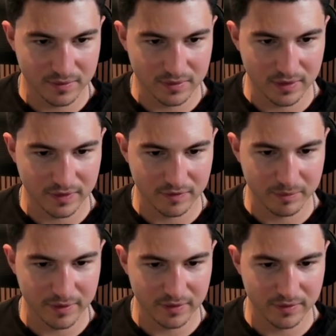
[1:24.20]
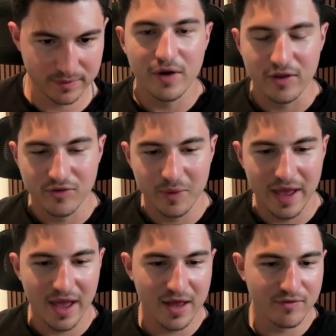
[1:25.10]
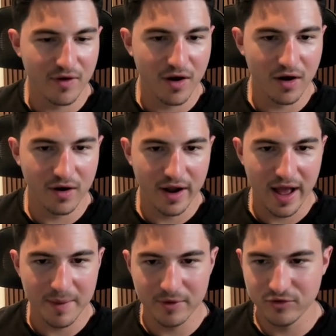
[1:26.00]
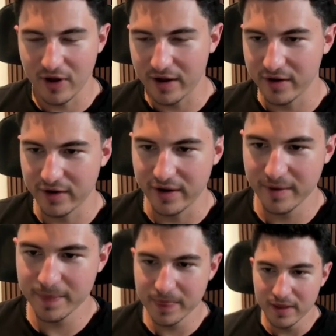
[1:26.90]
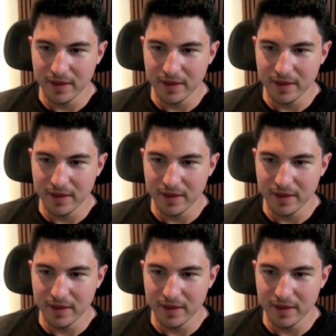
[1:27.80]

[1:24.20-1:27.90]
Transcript: We'll let this build. Okay, so we have our habit tracker here.